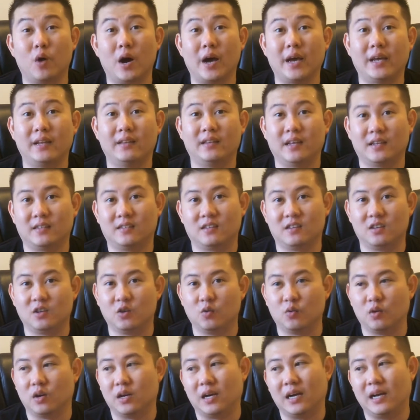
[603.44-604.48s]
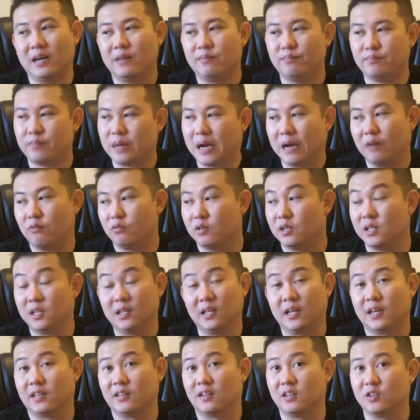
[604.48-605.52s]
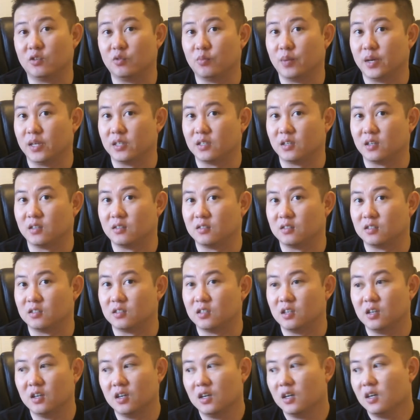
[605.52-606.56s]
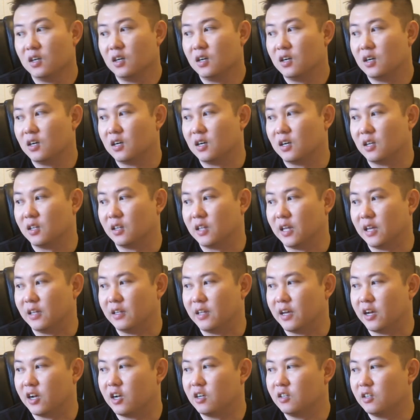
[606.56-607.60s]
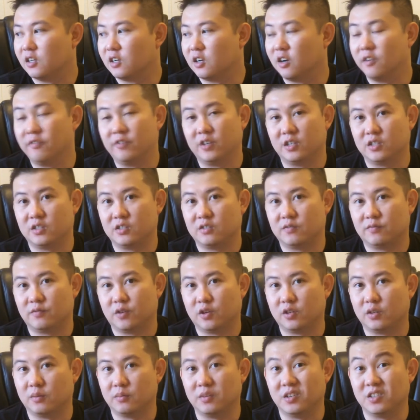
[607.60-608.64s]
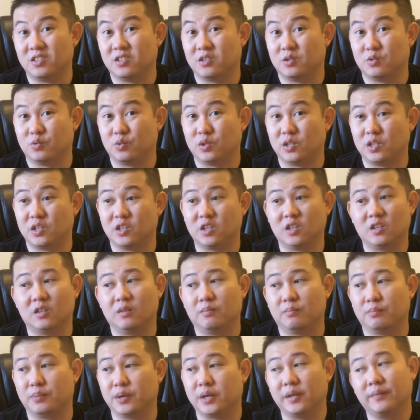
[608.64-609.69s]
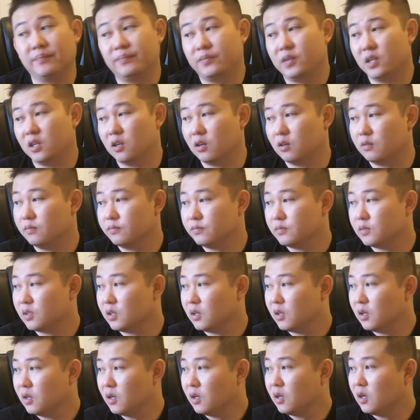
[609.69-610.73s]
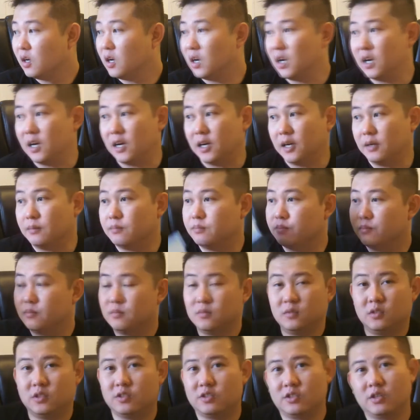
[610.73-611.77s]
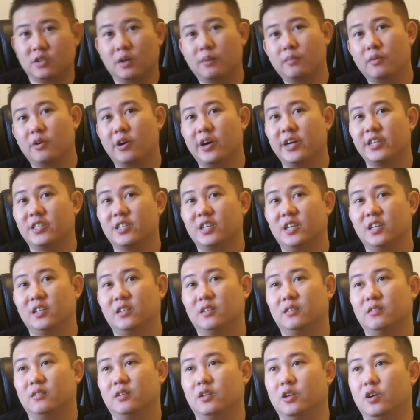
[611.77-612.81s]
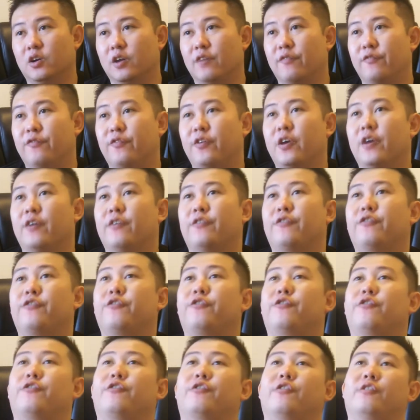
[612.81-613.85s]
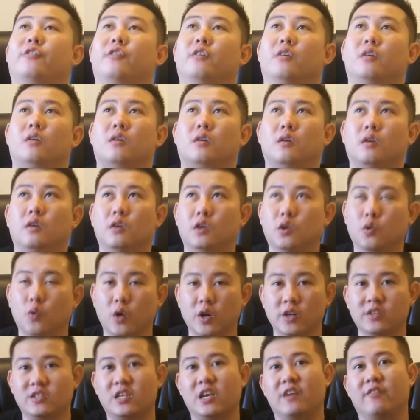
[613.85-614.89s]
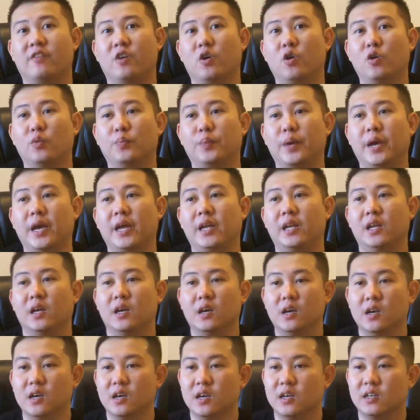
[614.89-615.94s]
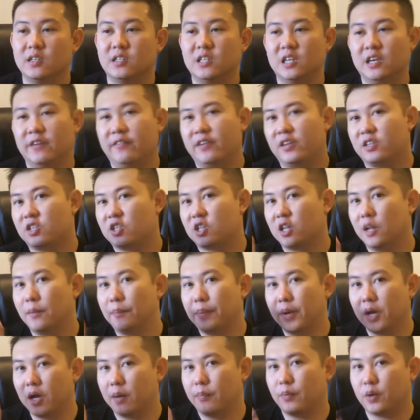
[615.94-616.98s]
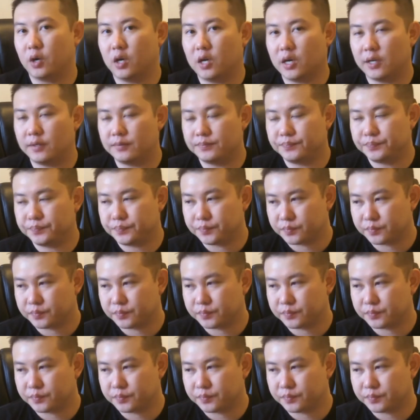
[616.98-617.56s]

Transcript: White, that's a new one. I really like the new base colors. The coverage on the miniature is really good. But, you know, to summarize it, you know, if you want to save your old paint, see if it's clumping up or not.